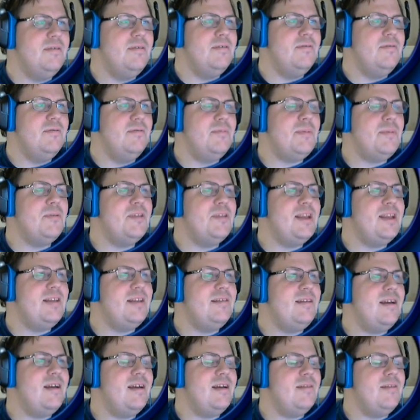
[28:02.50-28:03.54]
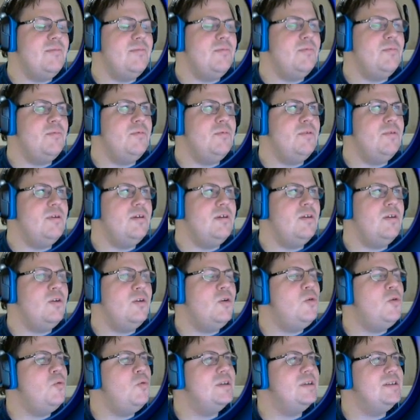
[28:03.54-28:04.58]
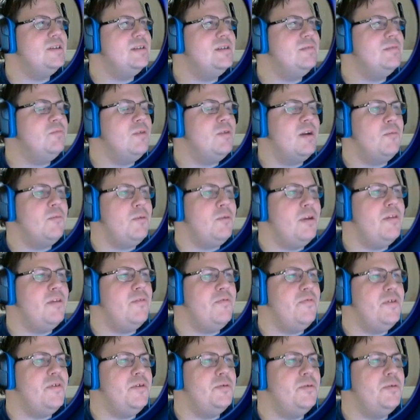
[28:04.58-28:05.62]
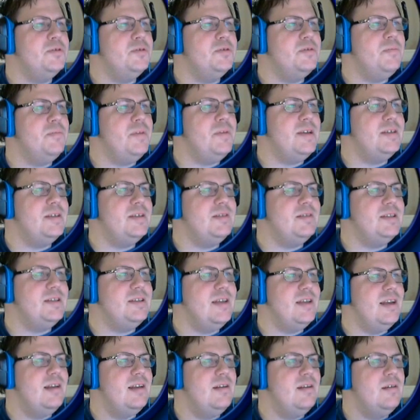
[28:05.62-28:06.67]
Remember they who was it? One of the fused basically said,